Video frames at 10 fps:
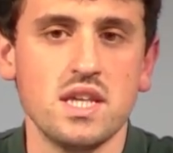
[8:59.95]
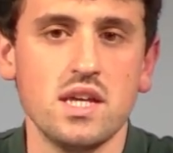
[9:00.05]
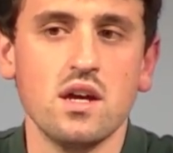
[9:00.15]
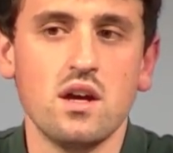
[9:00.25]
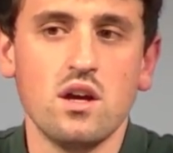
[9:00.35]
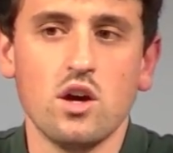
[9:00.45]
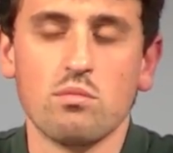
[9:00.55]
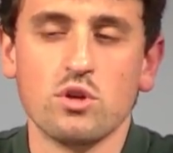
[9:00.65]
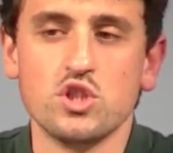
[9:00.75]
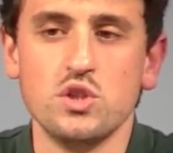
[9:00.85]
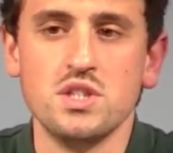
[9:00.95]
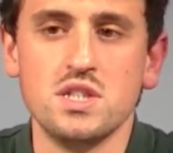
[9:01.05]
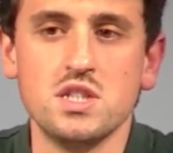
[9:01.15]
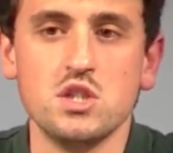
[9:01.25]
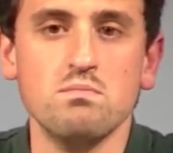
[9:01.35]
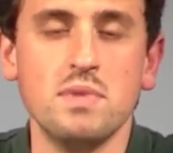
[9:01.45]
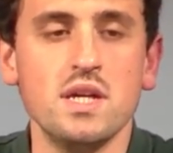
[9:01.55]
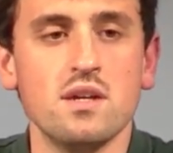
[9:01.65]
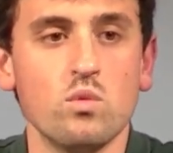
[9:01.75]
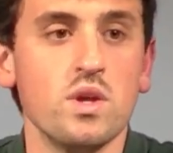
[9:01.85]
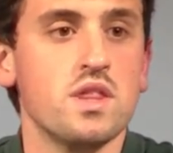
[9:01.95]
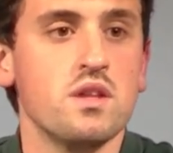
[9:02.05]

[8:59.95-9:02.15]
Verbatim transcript: the opportunity to be with